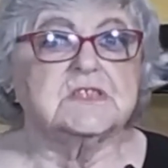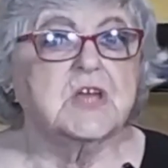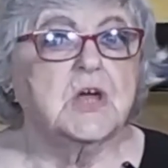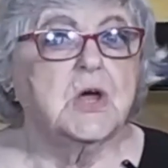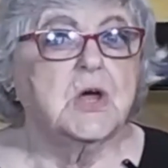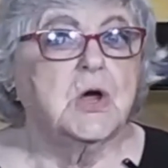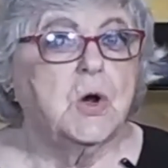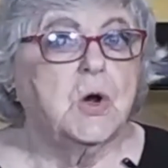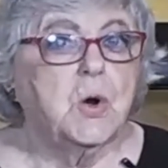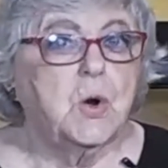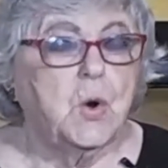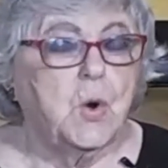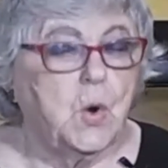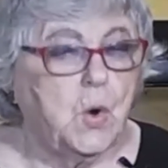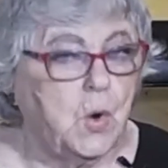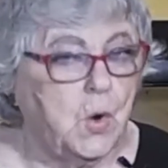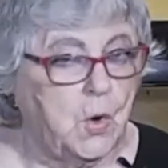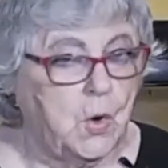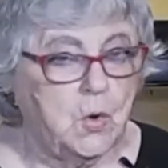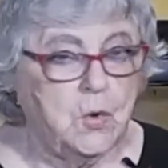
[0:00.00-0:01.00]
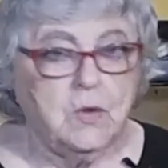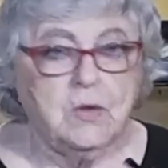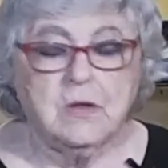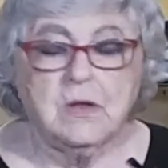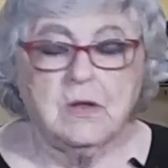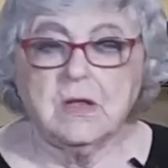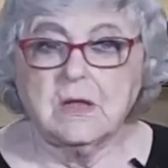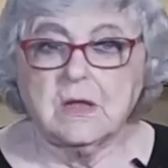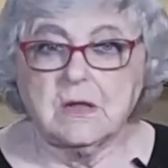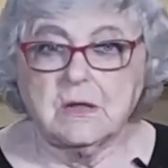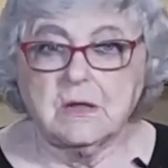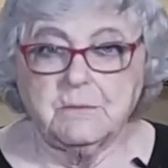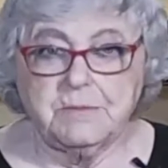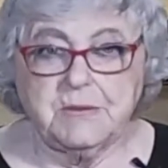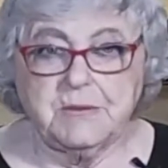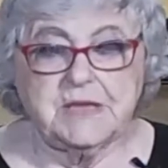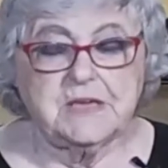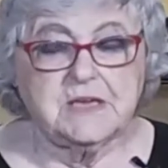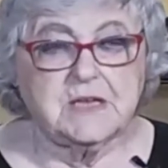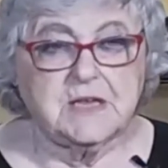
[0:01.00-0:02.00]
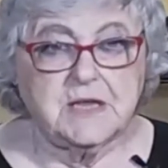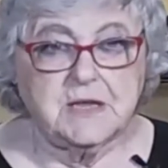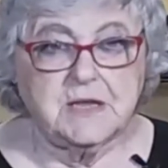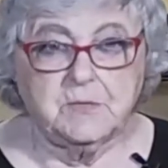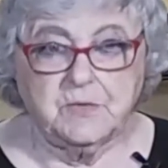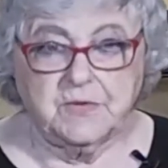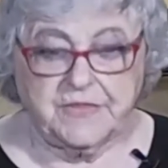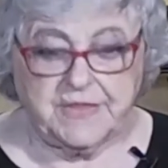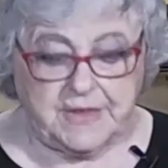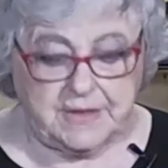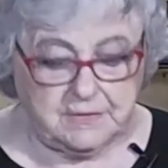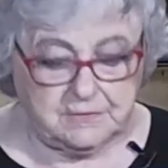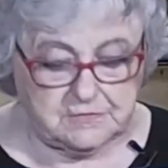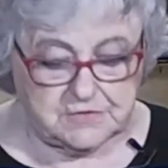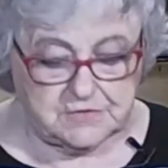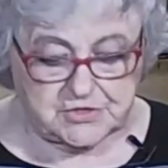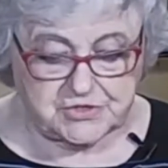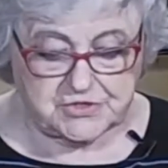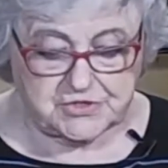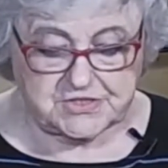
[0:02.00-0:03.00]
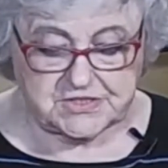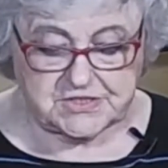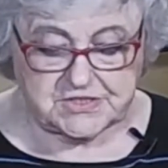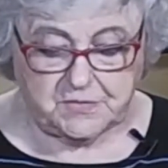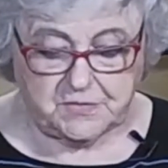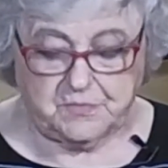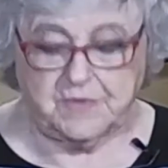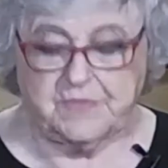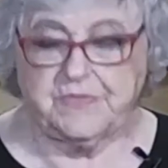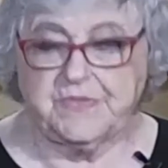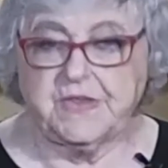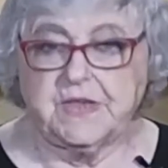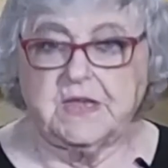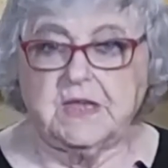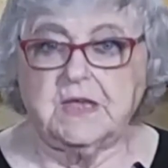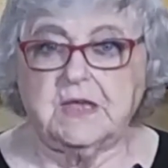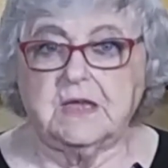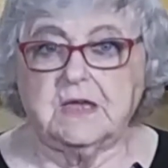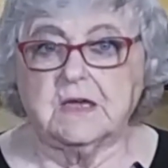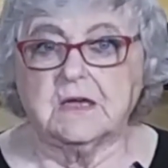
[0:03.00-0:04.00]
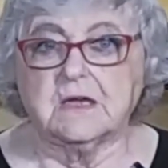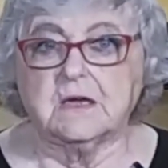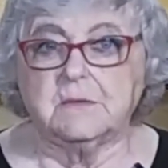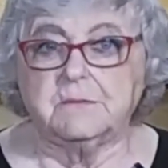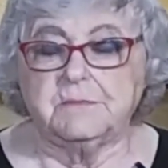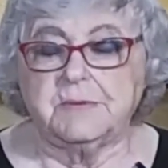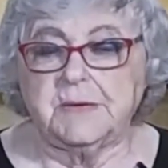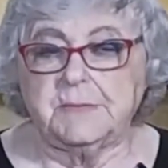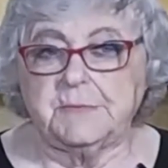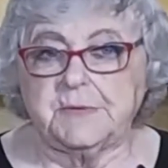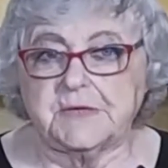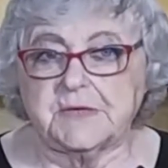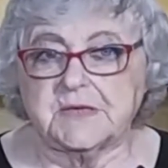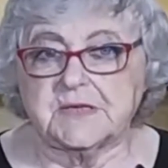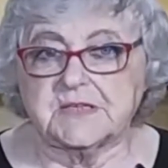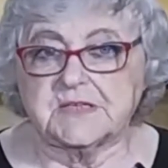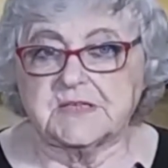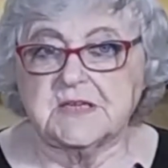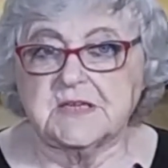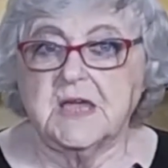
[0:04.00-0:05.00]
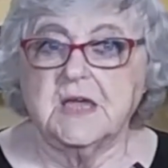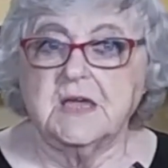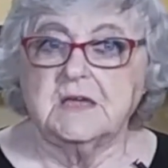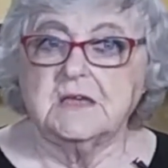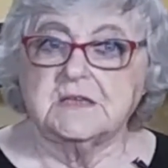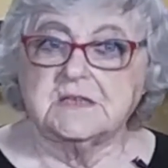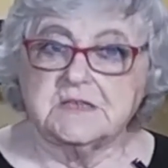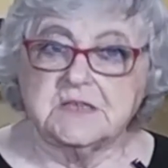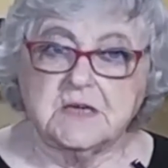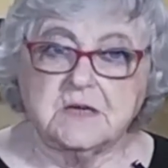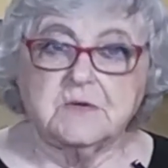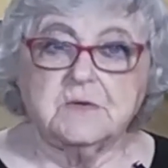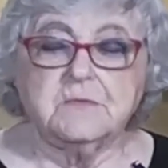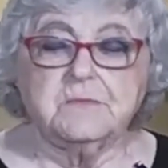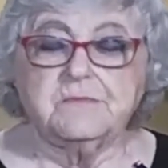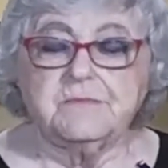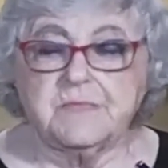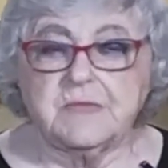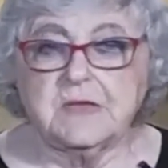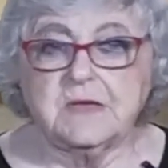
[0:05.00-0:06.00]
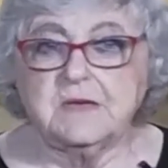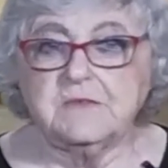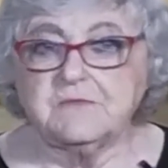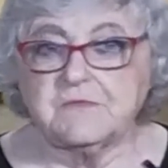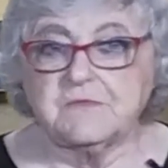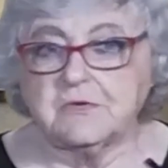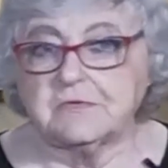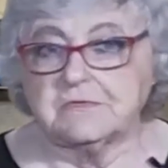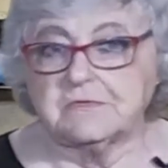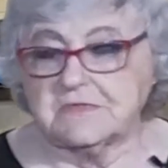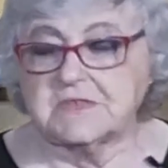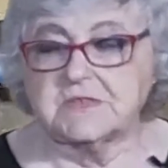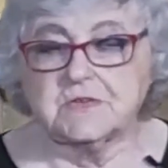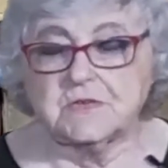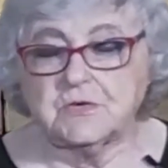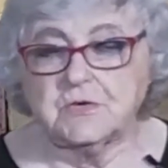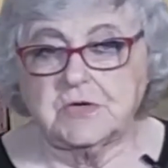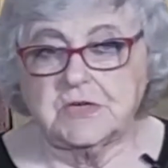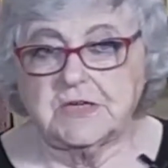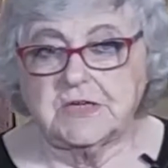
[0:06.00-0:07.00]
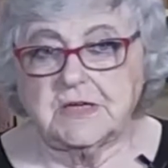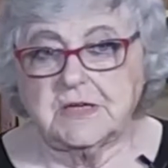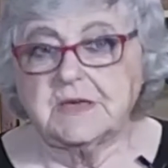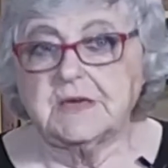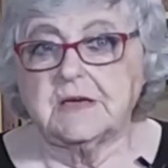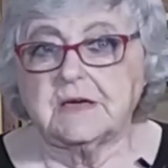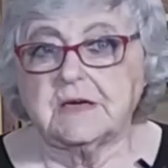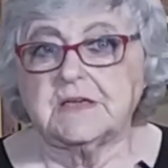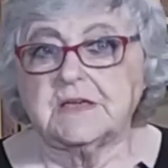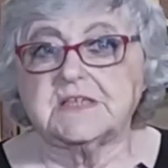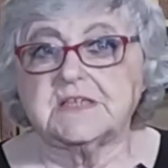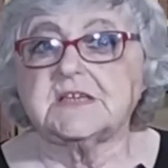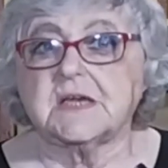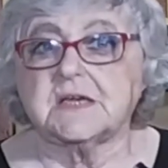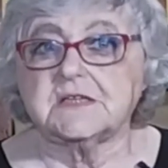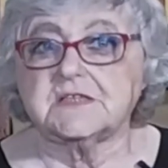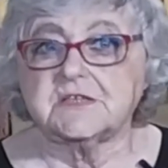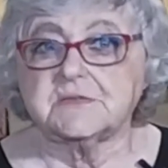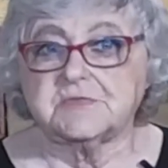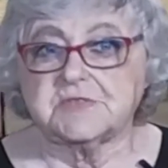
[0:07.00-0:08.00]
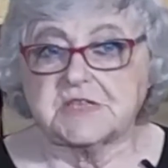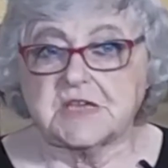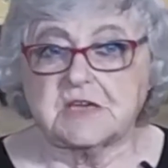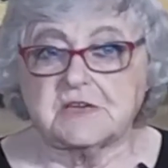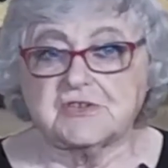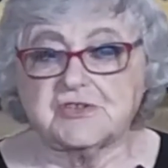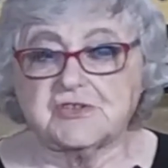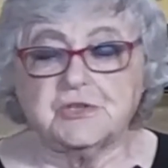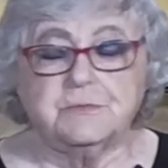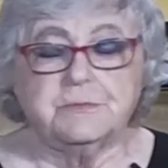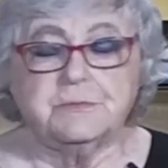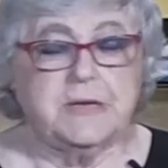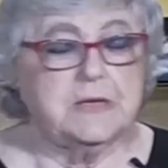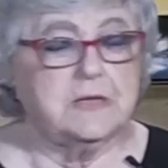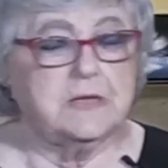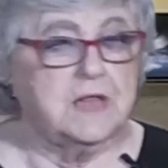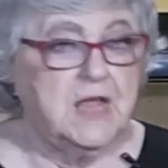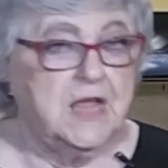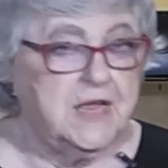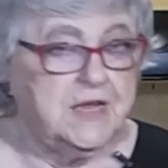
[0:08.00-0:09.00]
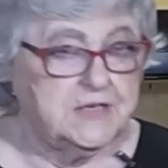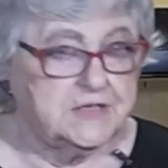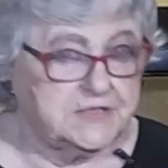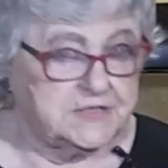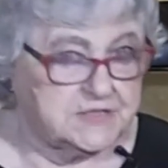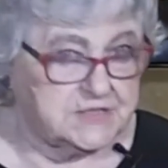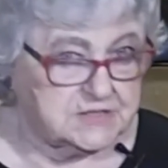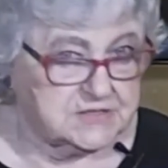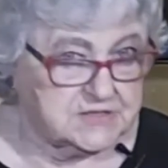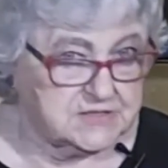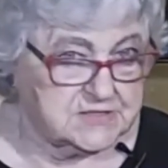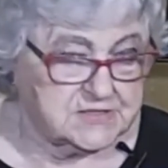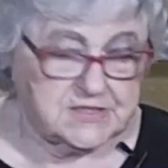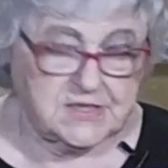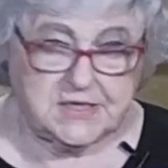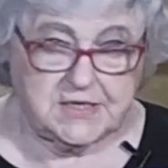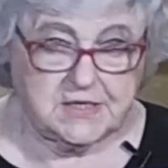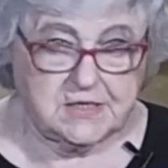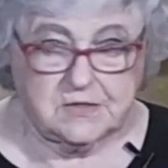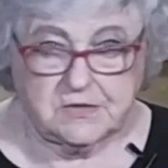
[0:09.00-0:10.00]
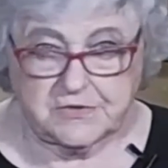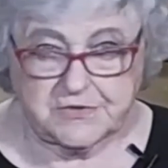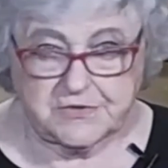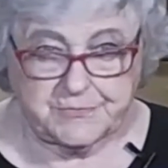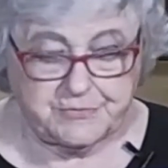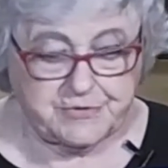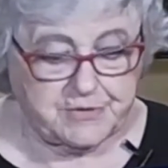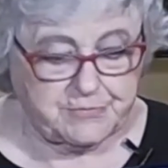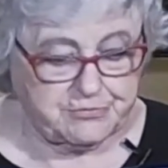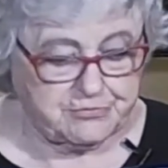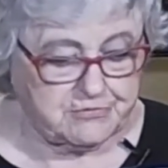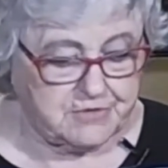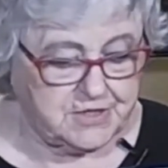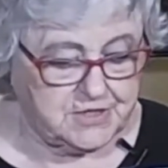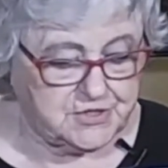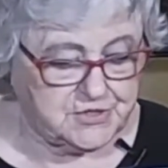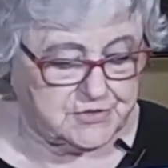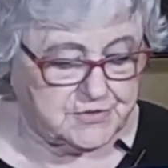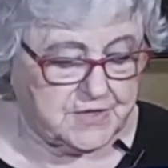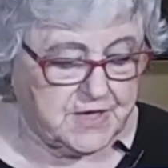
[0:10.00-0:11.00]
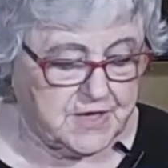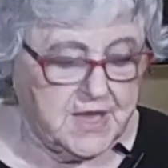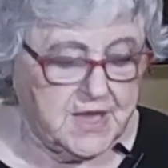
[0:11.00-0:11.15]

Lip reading: or completely without, just with the accompaniment. So you've got quite a nice substantial meal. Doesn't take a lot of preparation. So